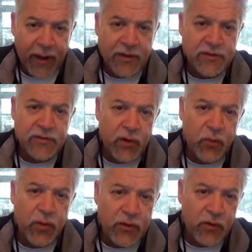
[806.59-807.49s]
And so
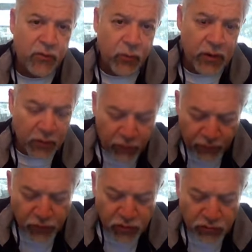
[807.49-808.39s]
when you when you
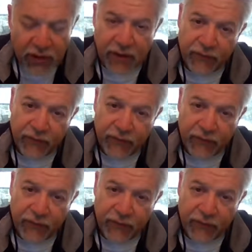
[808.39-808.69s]
first read,